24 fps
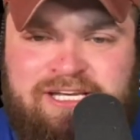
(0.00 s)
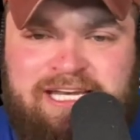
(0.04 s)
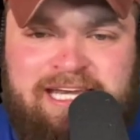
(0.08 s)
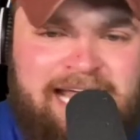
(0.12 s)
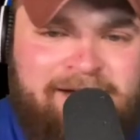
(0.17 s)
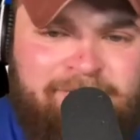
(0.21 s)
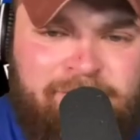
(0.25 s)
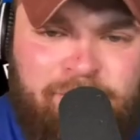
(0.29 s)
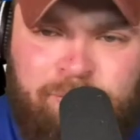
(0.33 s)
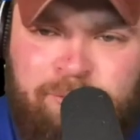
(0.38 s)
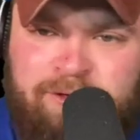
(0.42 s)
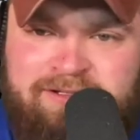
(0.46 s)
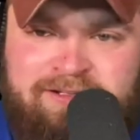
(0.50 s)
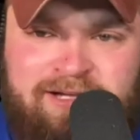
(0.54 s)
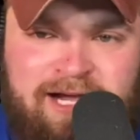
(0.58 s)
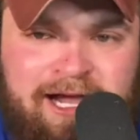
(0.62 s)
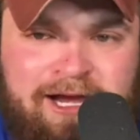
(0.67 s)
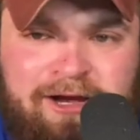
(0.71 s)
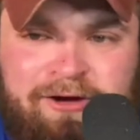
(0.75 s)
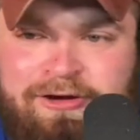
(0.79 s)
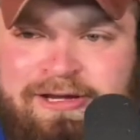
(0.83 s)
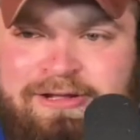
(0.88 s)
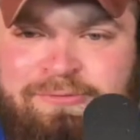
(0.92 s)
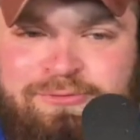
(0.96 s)
He never
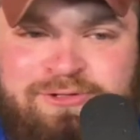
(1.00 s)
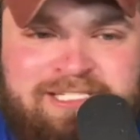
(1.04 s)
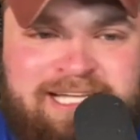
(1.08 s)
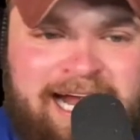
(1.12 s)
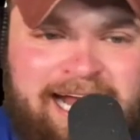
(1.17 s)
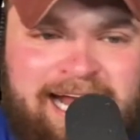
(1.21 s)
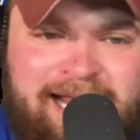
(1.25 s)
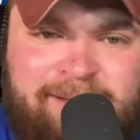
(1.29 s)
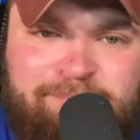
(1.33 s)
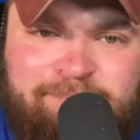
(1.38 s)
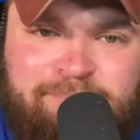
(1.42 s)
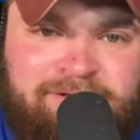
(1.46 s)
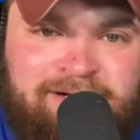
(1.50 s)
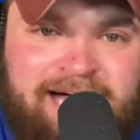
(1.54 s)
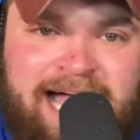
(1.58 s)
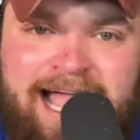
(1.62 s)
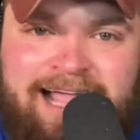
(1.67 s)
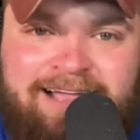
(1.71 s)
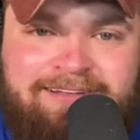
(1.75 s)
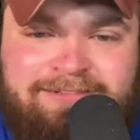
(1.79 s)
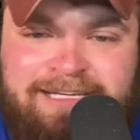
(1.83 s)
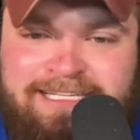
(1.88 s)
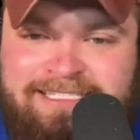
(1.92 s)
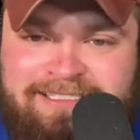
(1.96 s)
retired. He was kind of
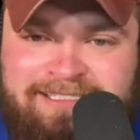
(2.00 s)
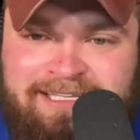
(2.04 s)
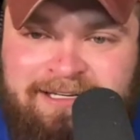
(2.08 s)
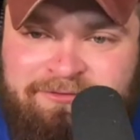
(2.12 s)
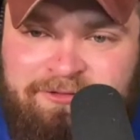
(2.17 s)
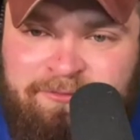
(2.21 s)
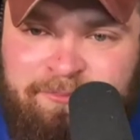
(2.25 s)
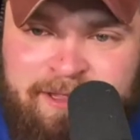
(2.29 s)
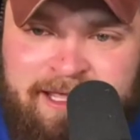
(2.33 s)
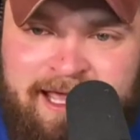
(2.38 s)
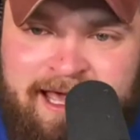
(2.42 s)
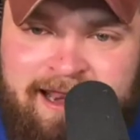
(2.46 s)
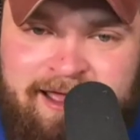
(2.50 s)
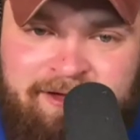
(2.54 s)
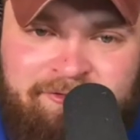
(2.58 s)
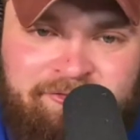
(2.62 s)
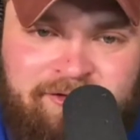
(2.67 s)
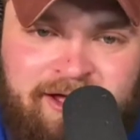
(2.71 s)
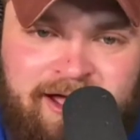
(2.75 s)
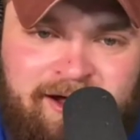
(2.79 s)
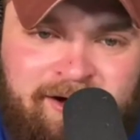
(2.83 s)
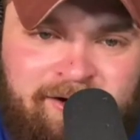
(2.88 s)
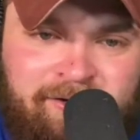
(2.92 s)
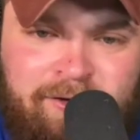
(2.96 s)
blacklisted from the
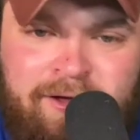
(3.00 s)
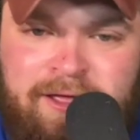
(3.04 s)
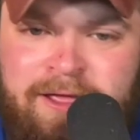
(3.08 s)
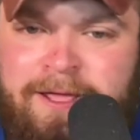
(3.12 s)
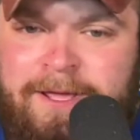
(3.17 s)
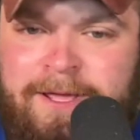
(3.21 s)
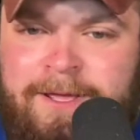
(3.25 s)
NFL.